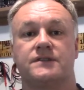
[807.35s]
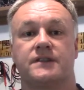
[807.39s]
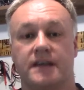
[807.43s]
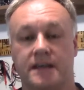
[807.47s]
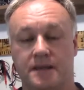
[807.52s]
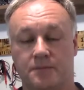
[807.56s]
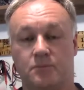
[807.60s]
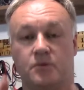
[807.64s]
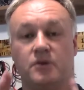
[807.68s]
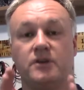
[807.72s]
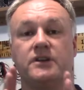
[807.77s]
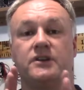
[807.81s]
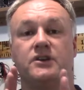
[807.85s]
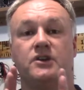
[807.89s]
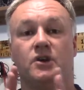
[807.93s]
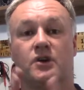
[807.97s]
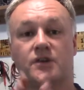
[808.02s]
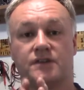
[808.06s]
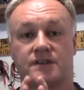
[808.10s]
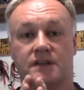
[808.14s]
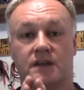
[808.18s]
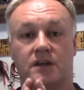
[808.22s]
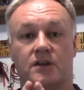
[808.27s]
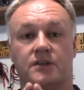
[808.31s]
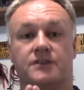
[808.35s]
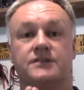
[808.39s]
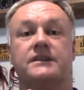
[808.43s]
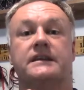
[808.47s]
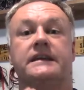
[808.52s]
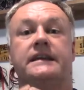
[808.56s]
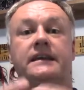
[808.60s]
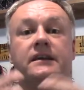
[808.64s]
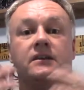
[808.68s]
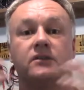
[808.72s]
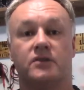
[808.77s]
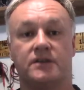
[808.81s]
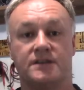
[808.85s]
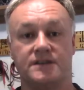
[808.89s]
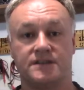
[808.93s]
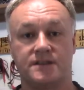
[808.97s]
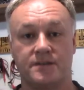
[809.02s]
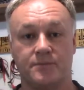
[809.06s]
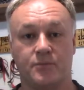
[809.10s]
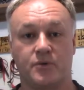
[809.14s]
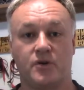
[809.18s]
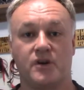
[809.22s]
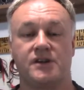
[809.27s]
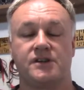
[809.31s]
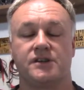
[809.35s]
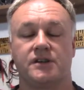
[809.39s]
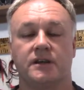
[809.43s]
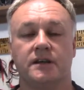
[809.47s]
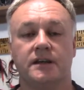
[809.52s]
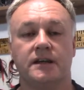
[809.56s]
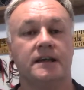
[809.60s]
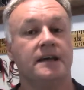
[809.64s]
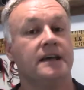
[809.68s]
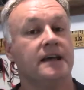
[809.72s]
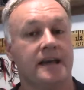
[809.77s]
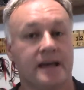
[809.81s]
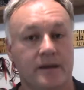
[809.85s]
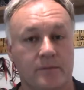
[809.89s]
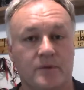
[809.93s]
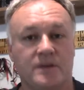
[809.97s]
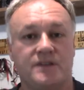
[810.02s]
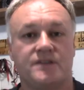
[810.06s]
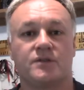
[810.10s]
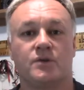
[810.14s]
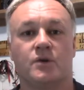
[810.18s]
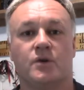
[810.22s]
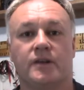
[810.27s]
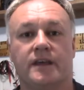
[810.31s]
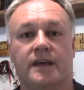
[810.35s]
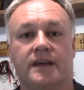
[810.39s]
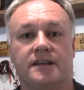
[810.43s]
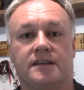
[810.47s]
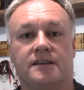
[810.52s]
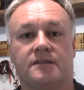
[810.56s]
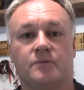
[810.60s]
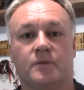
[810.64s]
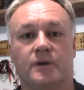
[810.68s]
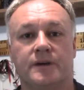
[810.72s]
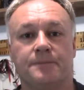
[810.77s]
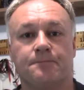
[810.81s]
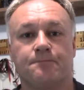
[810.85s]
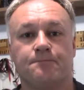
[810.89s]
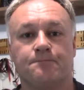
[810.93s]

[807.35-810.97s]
They put a nozzle on to increase the pressure, and we saw that, didn't we?